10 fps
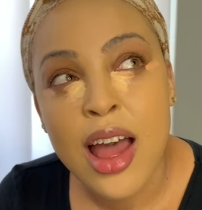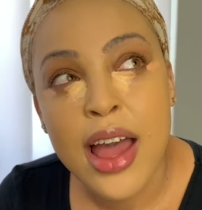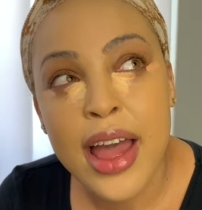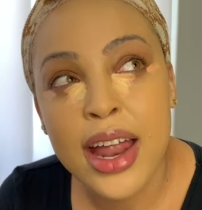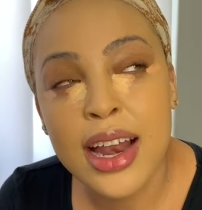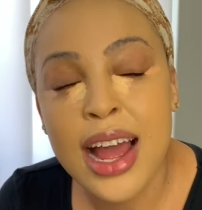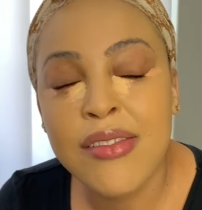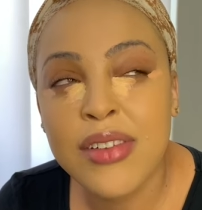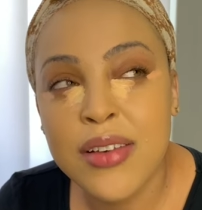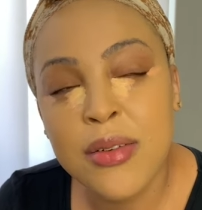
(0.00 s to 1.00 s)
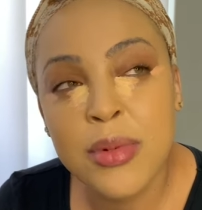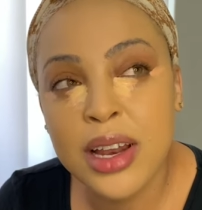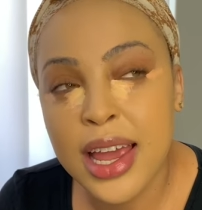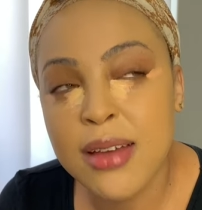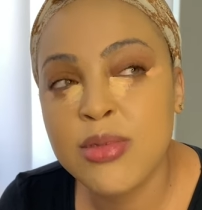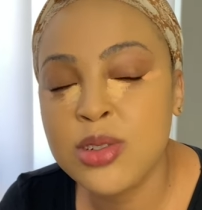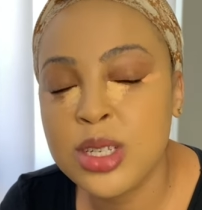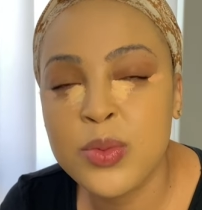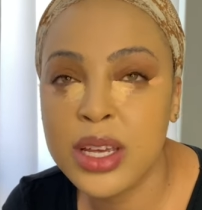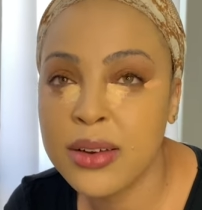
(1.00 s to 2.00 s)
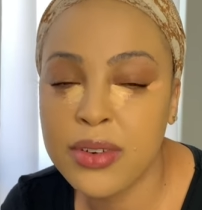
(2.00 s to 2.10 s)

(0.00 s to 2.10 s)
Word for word: and I've never been able to speak in